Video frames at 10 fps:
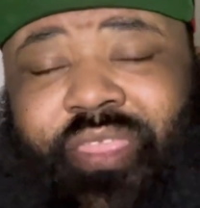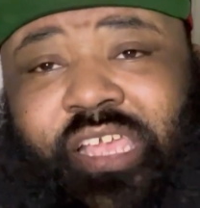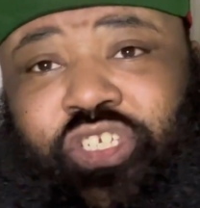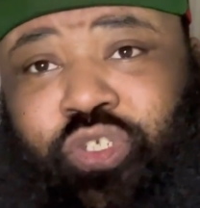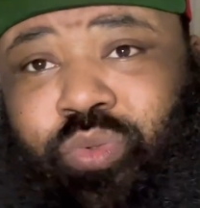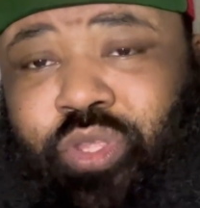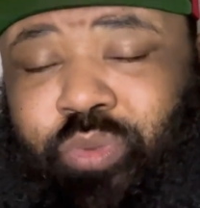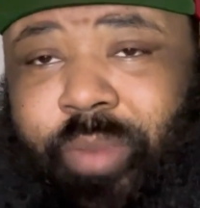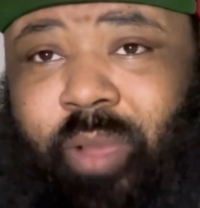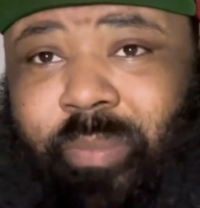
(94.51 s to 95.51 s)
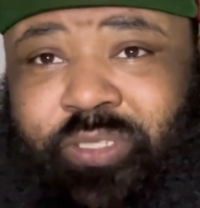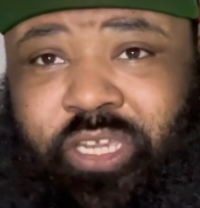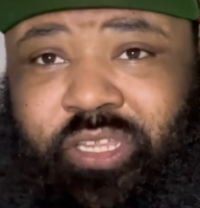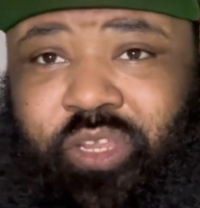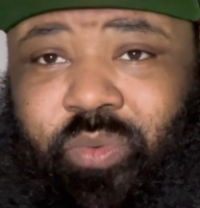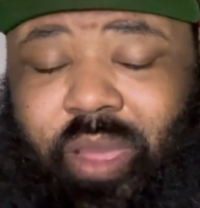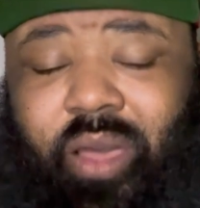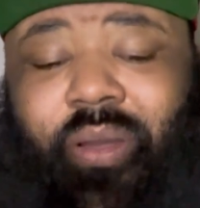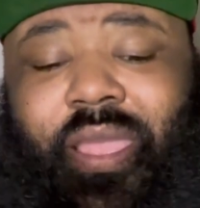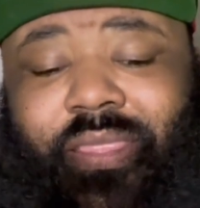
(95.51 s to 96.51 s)
and they shoot the three ball particularly
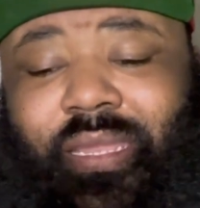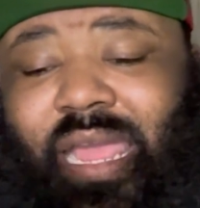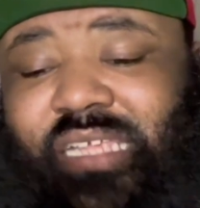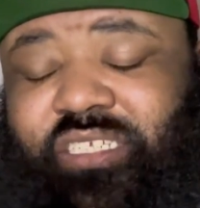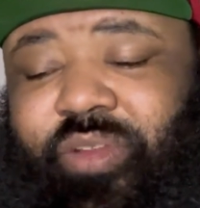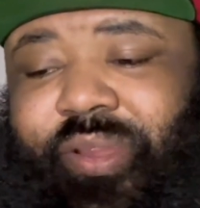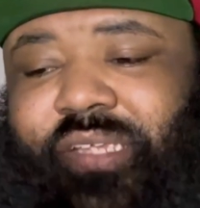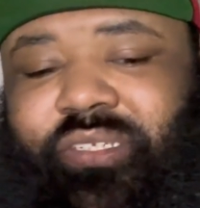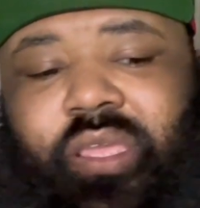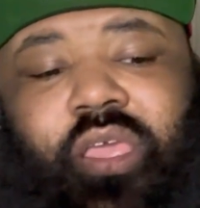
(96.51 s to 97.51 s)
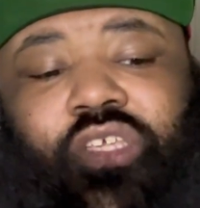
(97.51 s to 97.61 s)
well in the last series.